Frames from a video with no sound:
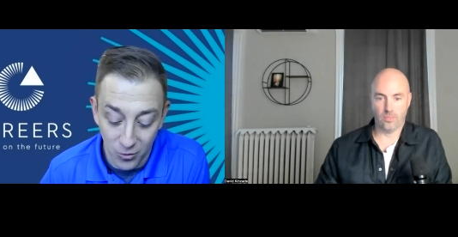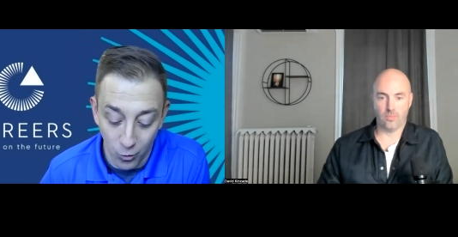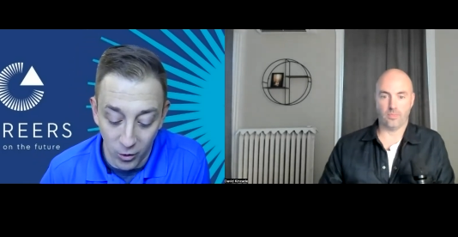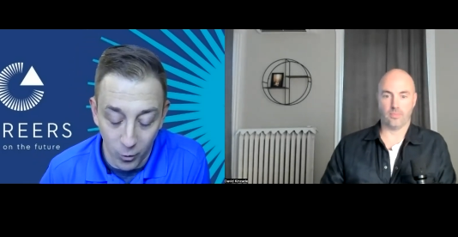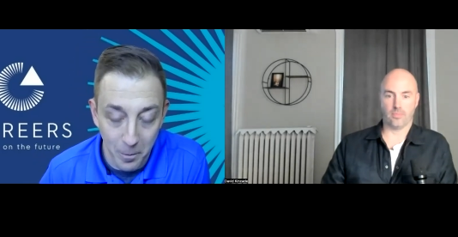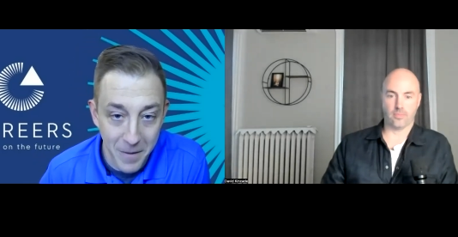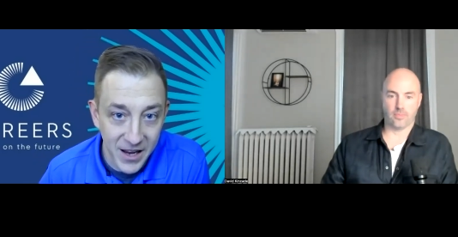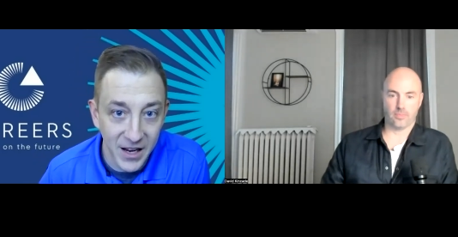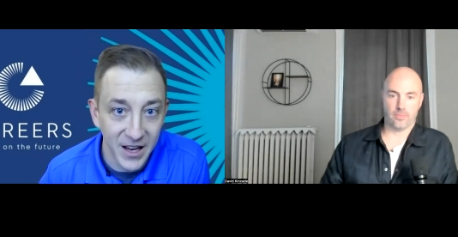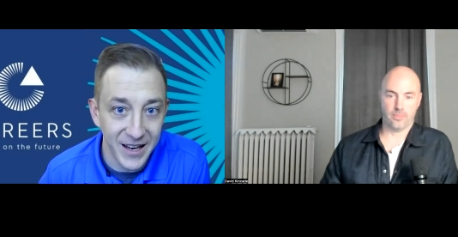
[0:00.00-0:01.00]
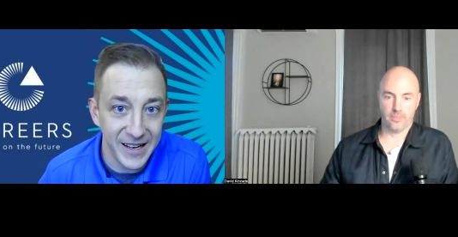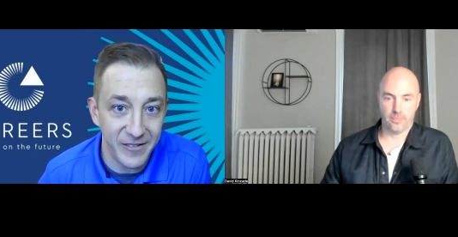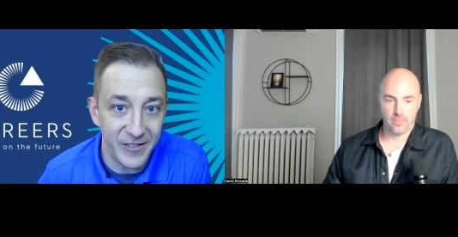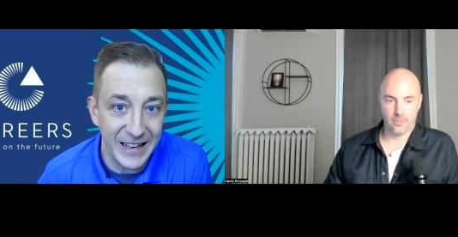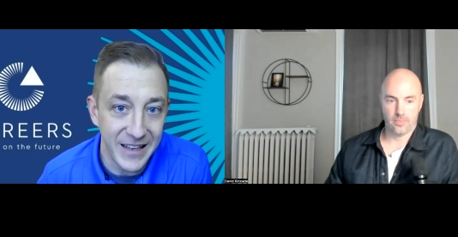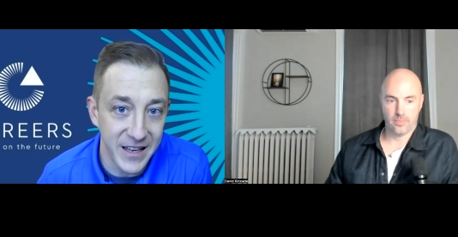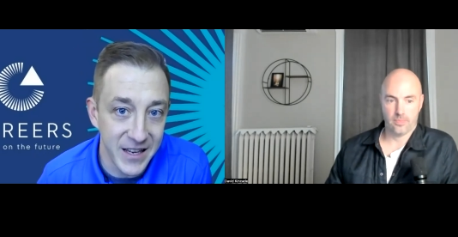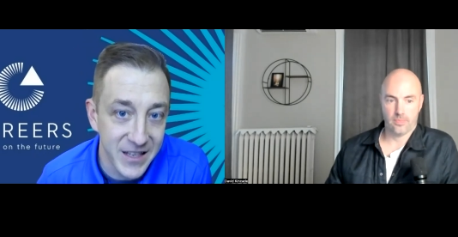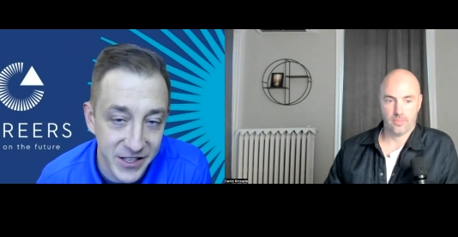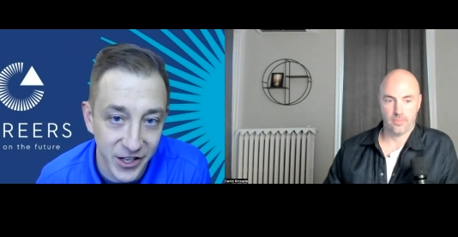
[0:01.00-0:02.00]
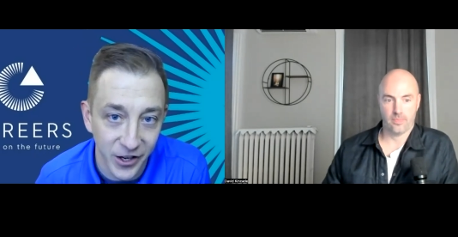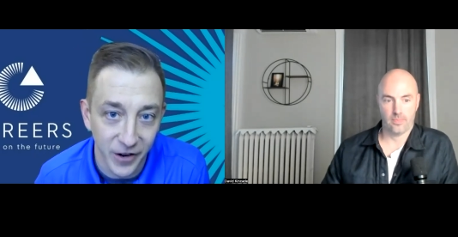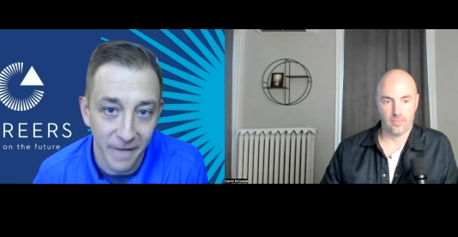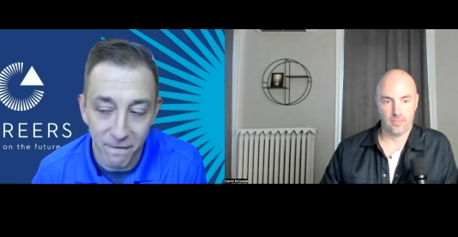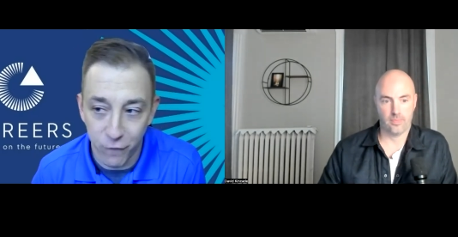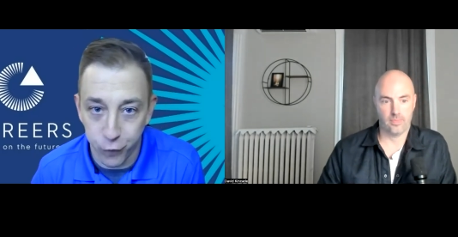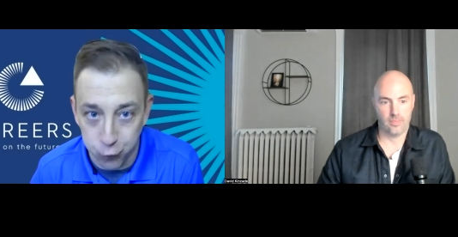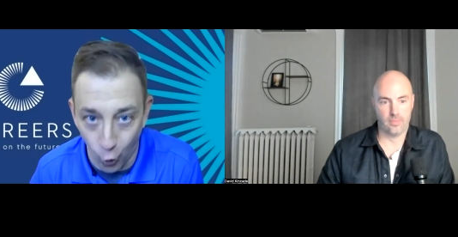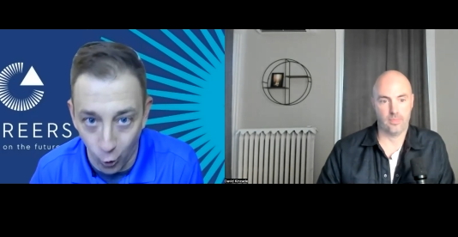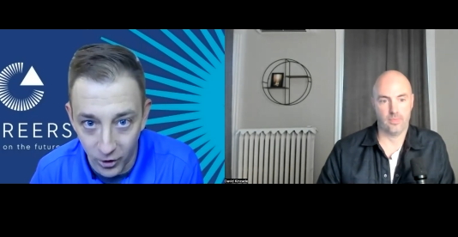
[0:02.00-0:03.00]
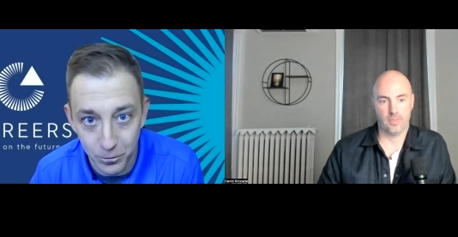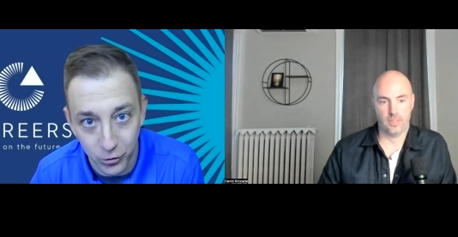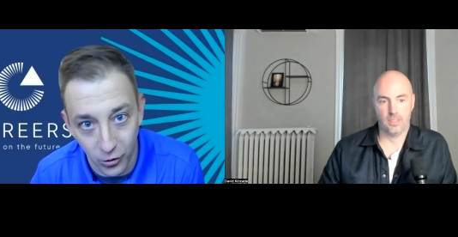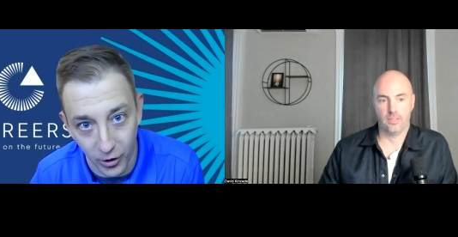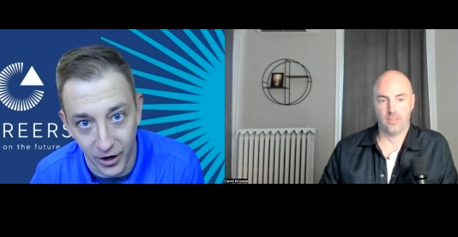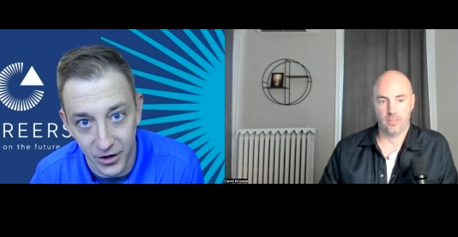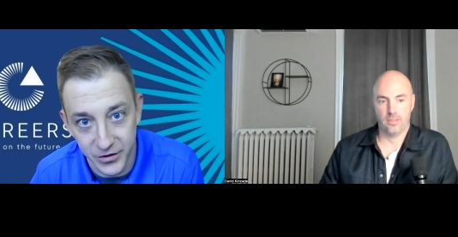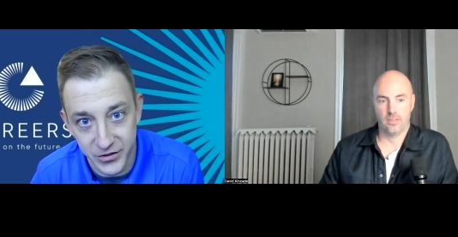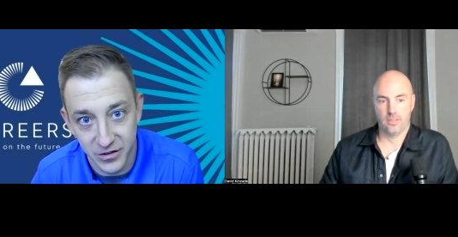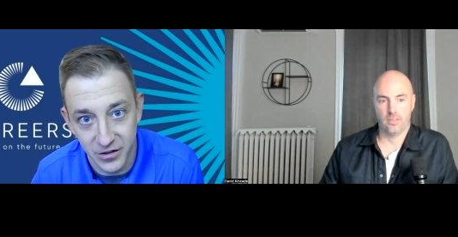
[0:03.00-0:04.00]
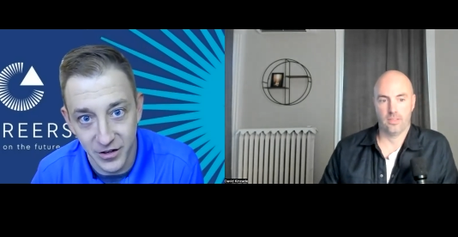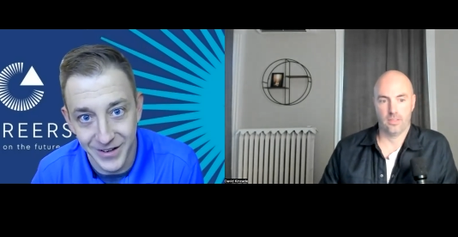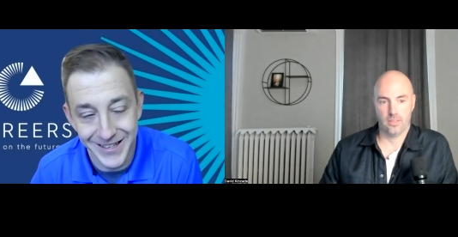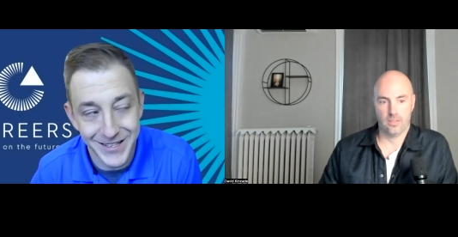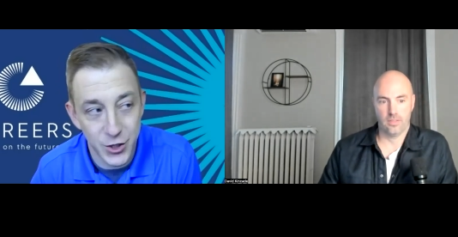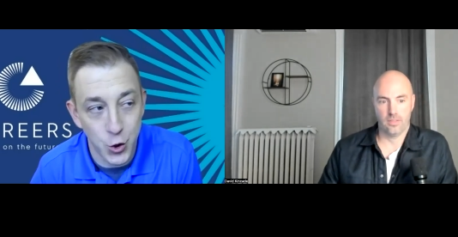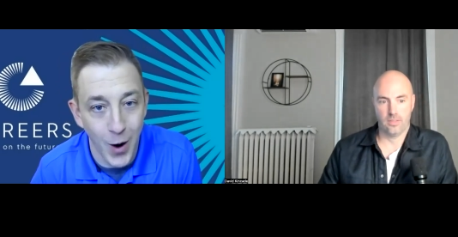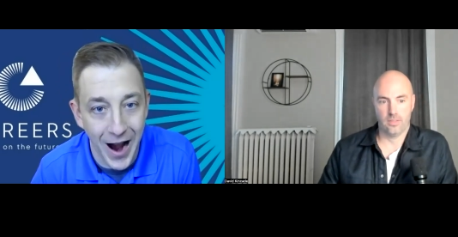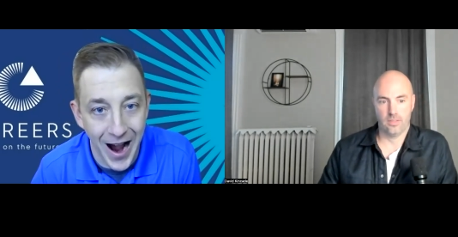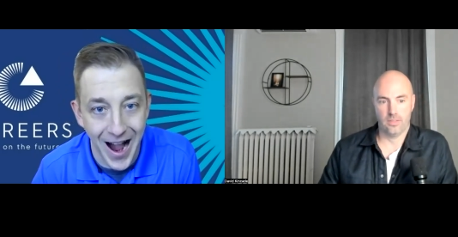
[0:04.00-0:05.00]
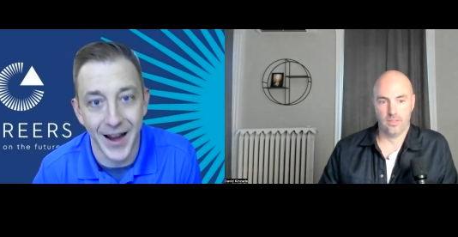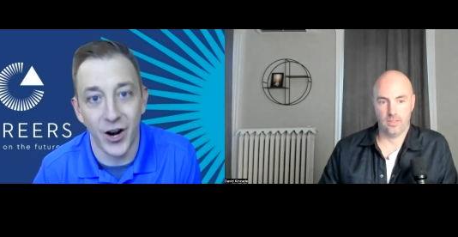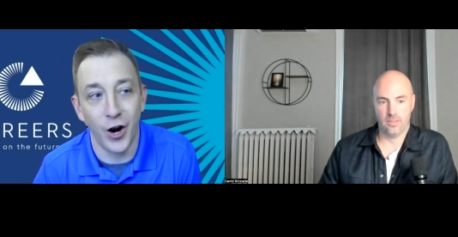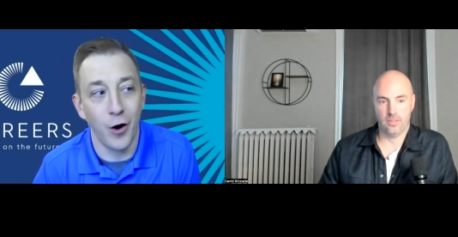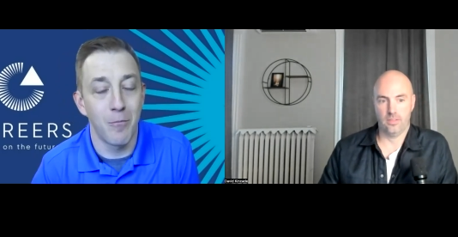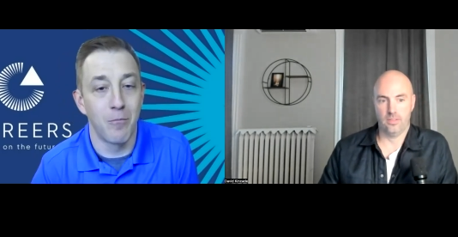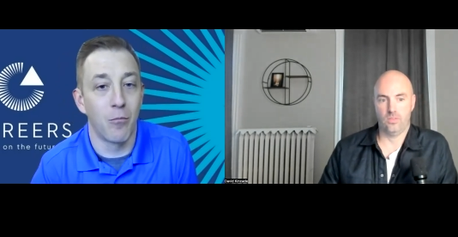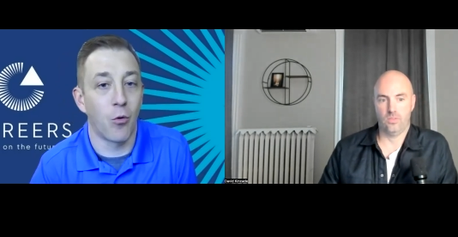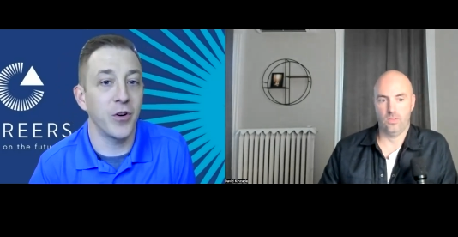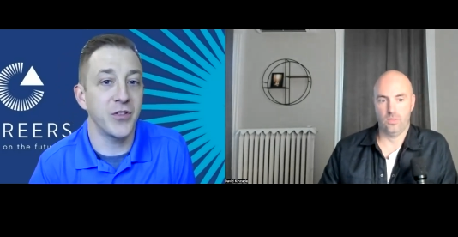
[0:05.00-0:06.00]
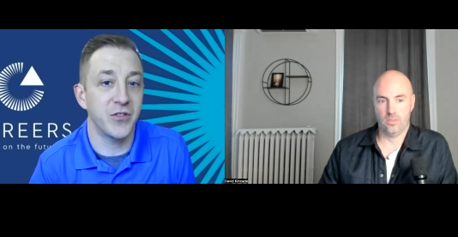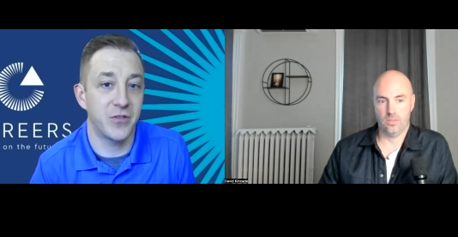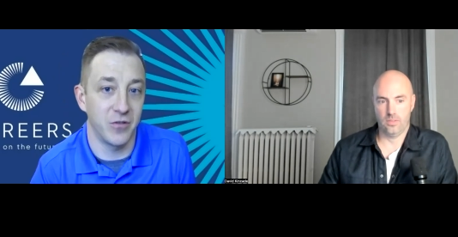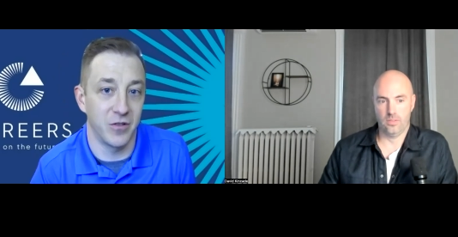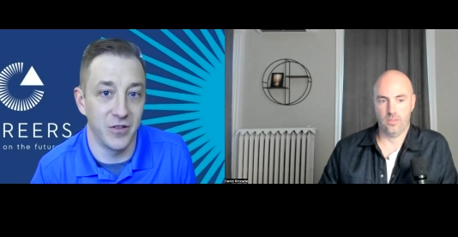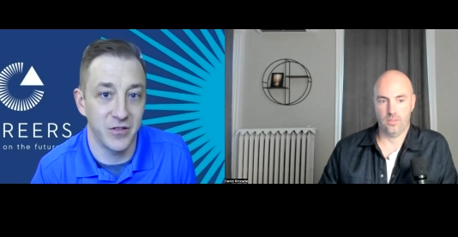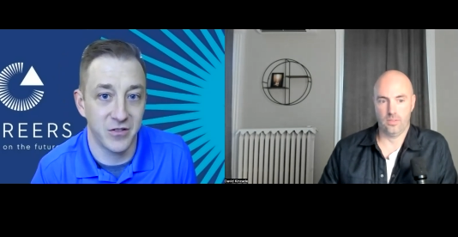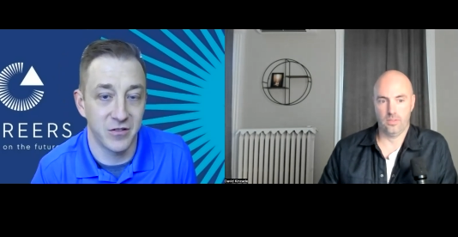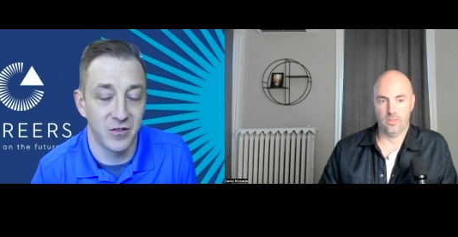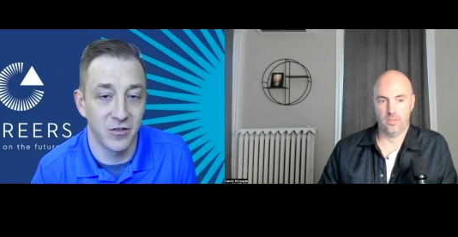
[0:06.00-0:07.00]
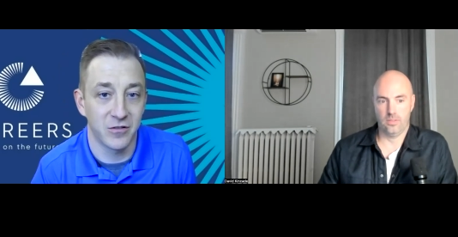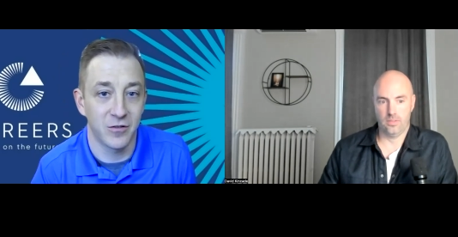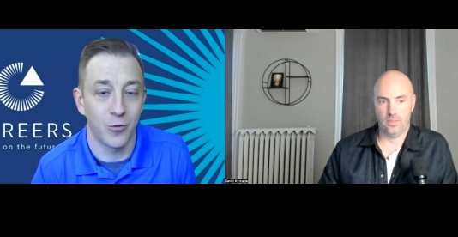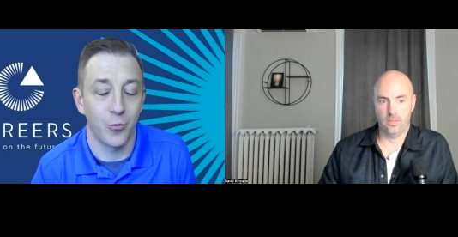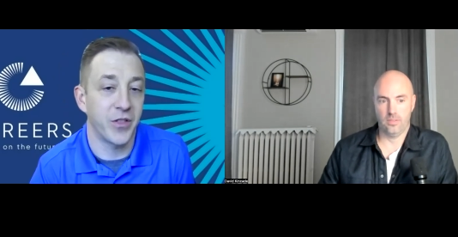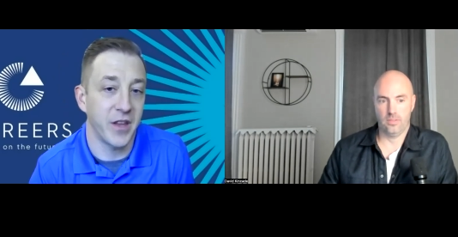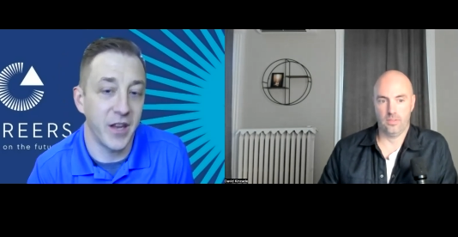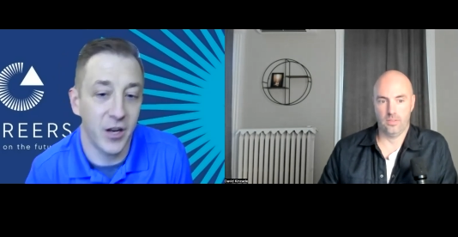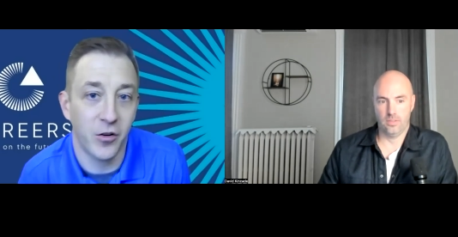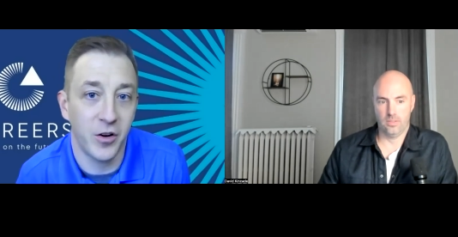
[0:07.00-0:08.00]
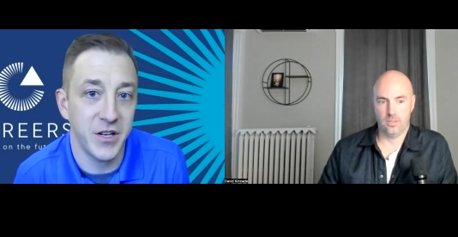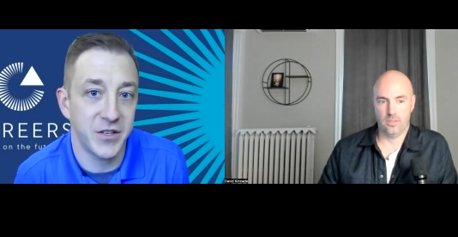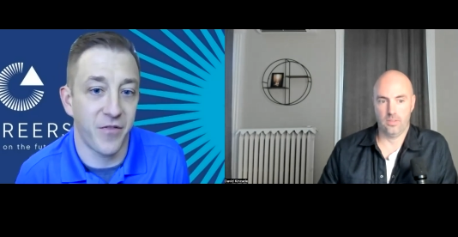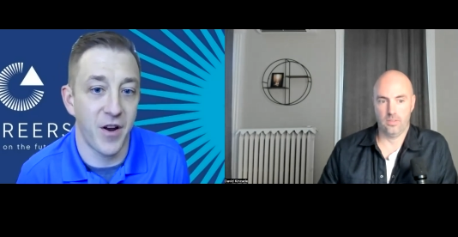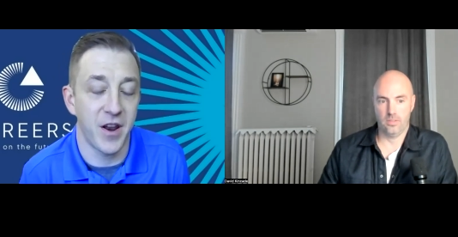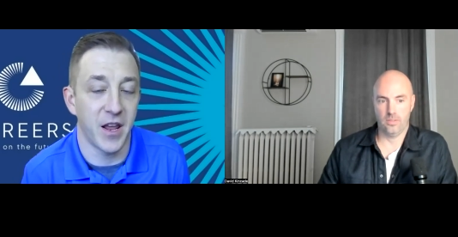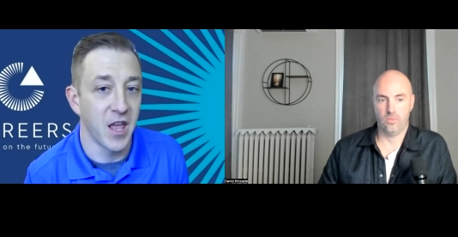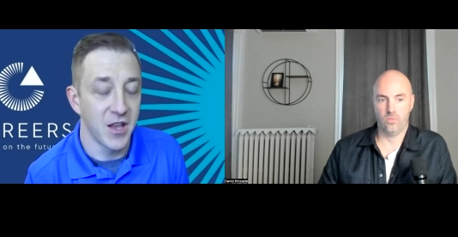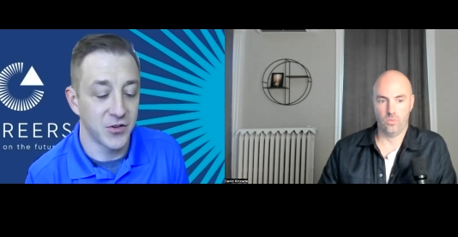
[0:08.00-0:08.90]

Speaker 1: we're, we're making it even easier for employers to hire more students with increased funding.